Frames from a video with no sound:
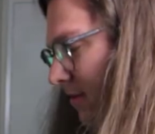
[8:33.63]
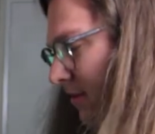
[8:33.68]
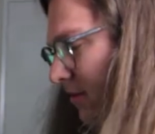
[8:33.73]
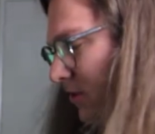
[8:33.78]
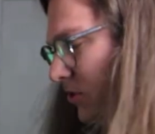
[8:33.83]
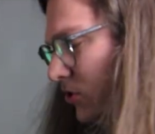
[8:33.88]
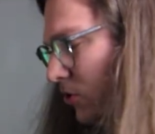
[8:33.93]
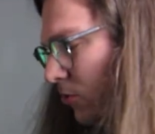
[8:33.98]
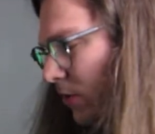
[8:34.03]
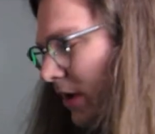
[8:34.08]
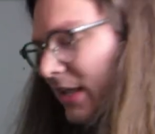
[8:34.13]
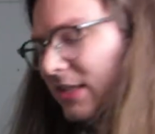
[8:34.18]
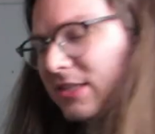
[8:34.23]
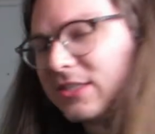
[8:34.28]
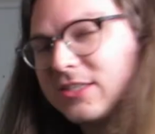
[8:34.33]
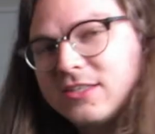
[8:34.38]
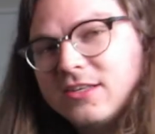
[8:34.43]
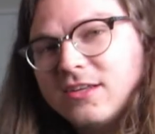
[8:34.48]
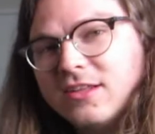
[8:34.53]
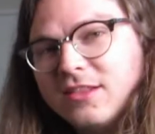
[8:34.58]
So
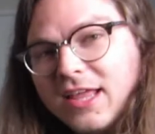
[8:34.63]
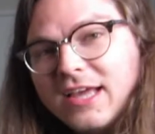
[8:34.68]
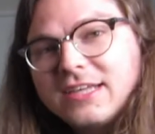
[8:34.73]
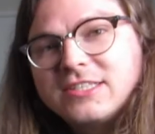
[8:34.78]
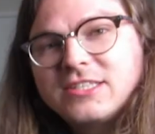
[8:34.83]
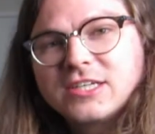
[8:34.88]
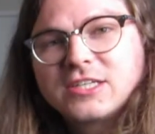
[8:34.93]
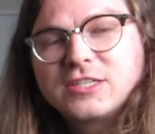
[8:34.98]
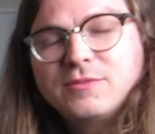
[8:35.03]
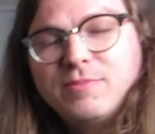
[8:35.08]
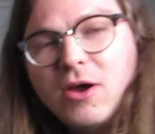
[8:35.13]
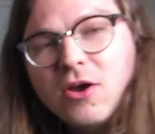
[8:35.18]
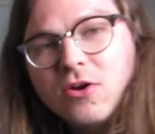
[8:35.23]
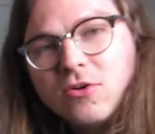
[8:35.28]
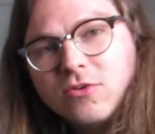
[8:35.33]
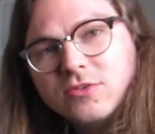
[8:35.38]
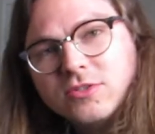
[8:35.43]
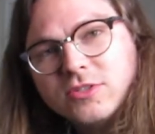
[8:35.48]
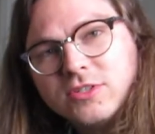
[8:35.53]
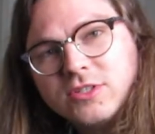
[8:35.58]
it's less
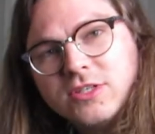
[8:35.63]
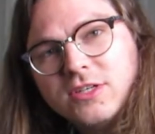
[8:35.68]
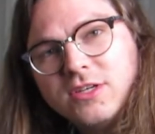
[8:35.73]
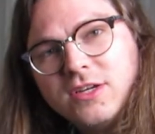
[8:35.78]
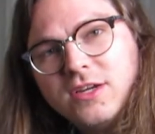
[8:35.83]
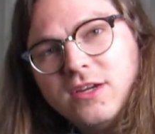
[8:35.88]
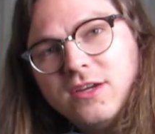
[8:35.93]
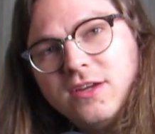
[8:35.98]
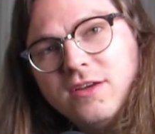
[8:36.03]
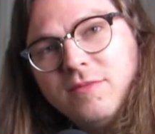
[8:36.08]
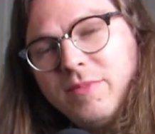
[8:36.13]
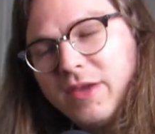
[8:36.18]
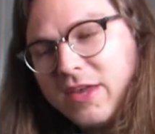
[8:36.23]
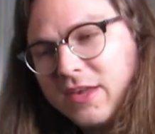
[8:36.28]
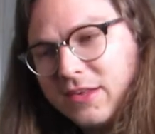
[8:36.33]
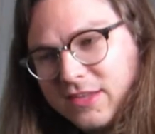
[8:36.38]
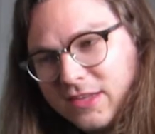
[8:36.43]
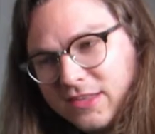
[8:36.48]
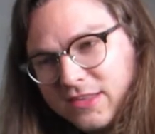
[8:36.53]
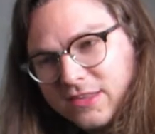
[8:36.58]
exposed
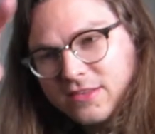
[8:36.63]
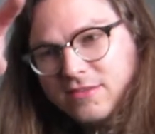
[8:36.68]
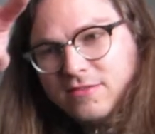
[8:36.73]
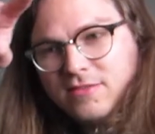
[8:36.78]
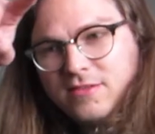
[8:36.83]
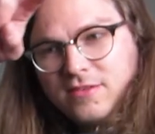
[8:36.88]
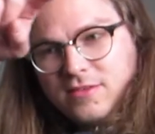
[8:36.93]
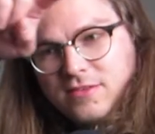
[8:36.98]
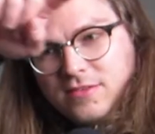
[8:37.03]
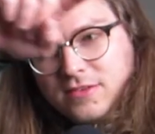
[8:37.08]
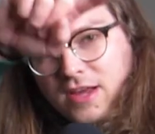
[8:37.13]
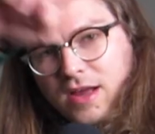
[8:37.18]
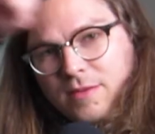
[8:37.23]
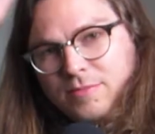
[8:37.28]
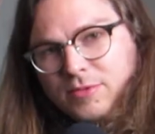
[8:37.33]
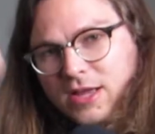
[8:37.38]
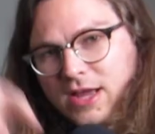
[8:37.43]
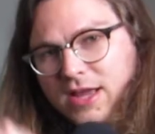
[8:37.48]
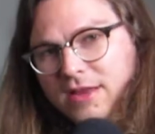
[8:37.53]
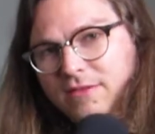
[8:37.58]
because it's top
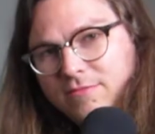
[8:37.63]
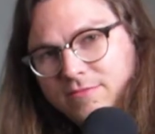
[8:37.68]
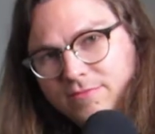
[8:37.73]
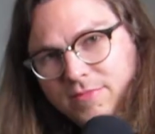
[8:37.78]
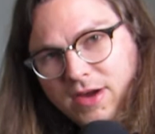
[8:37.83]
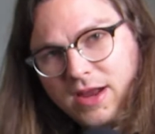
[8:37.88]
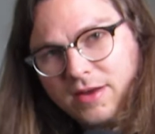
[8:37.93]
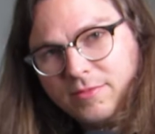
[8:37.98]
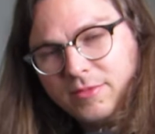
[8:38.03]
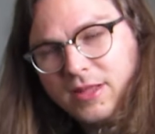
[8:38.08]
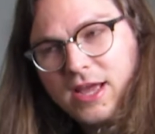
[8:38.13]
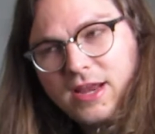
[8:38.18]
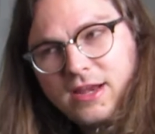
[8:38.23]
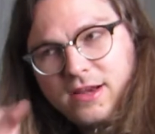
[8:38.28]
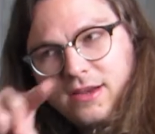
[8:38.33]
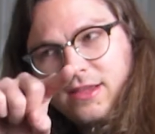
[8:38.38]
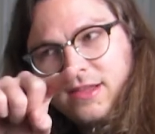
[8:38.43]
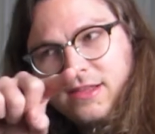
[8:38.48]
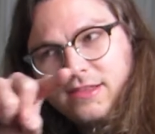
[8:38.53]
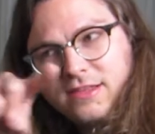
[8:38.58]
line, bottom
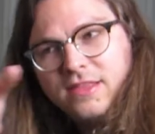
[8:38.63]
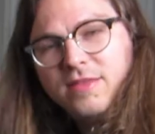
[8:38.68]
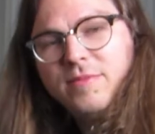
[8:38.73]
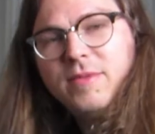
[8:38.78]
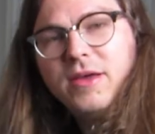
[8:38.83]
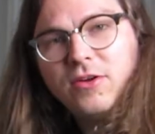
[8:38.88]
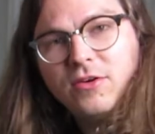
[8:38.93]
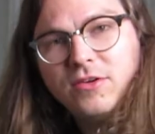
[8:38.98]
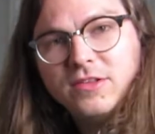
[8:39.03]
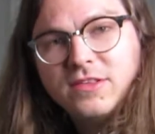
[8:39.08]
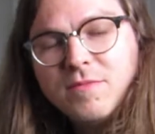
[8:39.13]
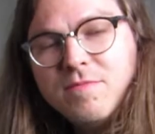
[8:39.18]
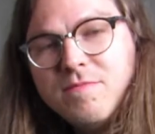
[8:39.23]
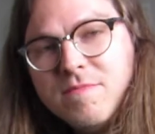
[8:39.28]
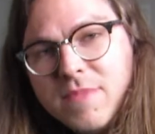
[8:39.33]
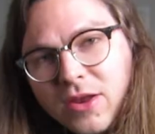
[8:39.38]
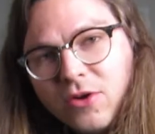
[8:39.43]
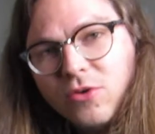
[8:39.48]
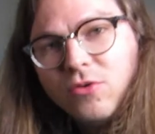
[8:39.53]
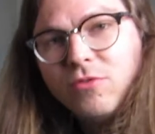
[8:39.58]
line, it's in the middle. It's a
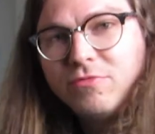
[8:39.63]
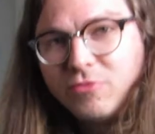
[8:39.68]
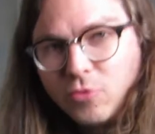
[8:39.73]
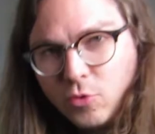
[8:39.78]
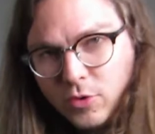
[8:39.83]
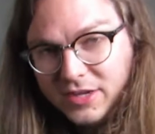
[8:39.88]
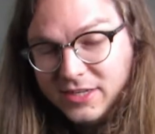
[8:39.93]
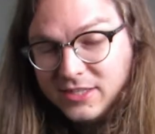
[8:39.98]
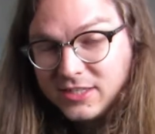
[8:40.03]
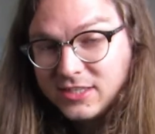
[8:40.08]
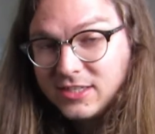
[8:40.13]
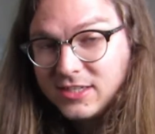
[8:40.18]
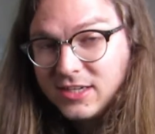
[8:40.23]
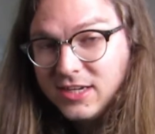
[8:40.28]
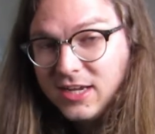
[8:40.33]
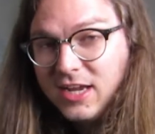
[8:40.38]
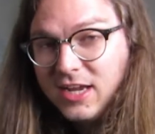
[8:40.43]
middle voice.